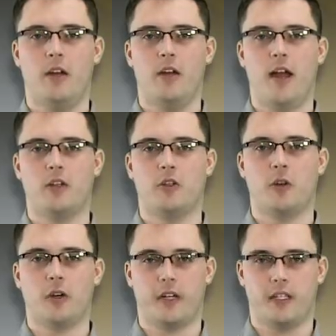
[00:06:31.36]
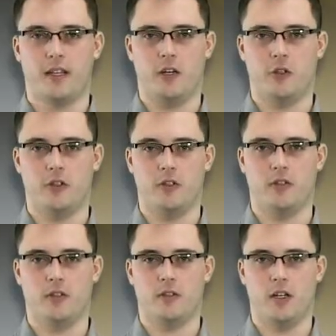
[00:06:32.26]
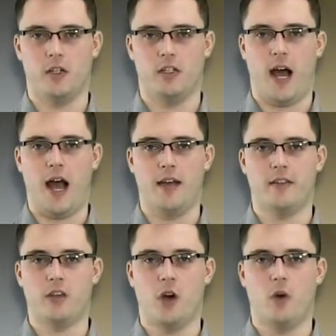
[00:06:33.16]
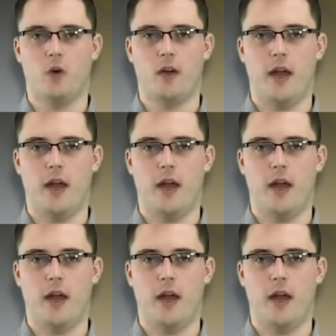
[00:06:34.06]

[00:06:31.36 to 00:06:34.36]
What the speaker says: International organizations such as ISO,